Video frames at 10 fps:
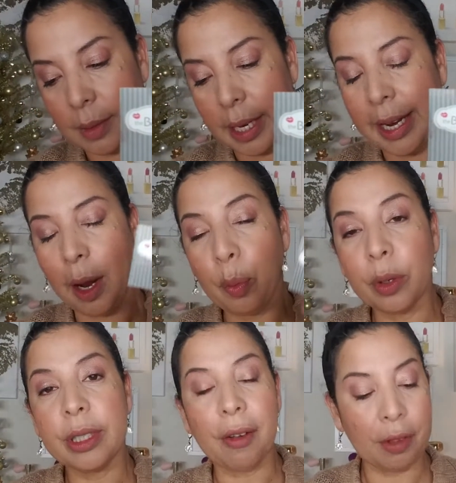And I will
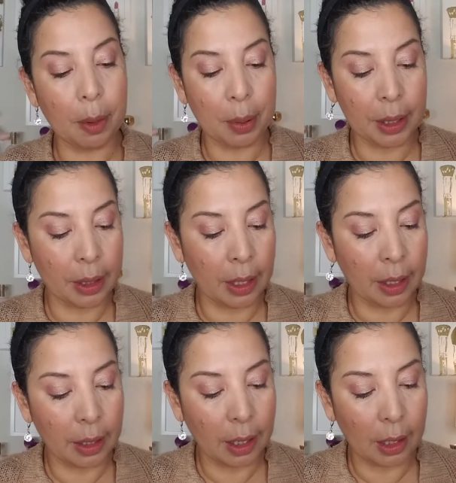definitely put the
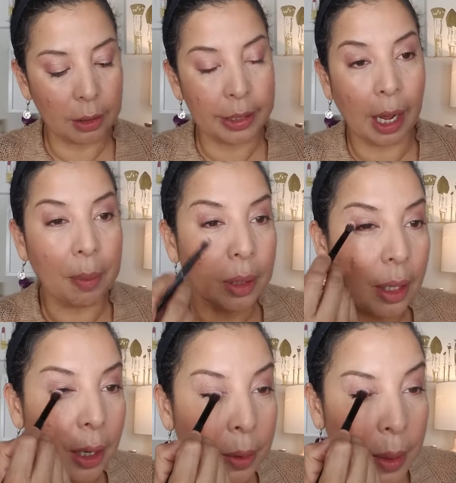colors down
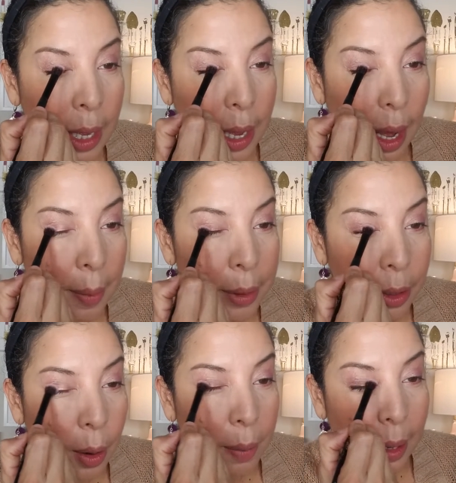below. I'm going to
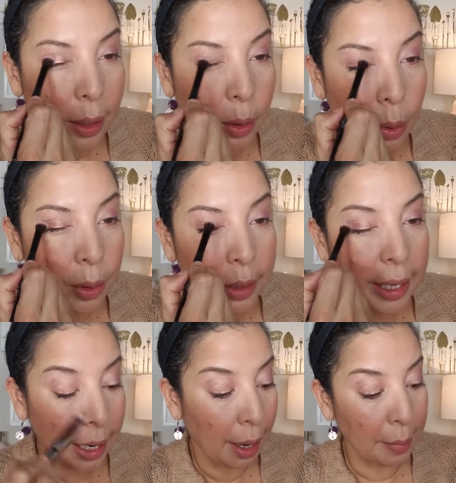go on my lower lid
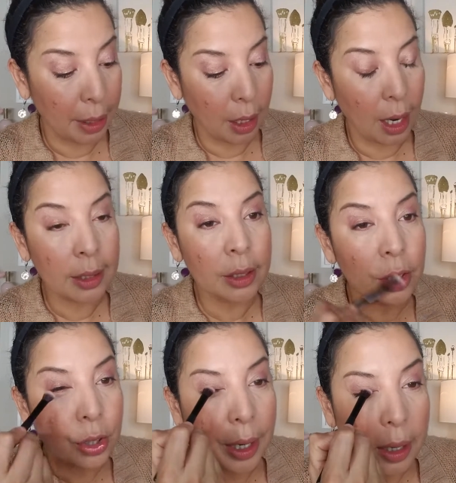and I'm going to
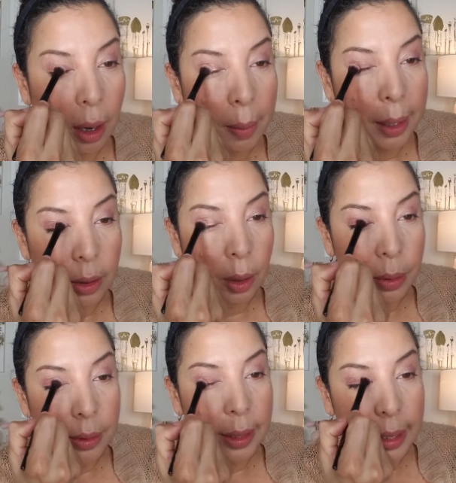concentrate on my
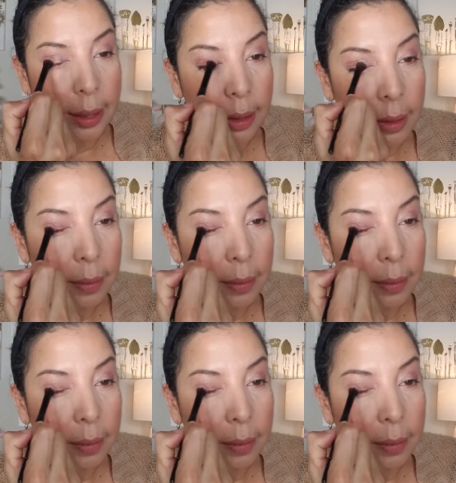lower lid.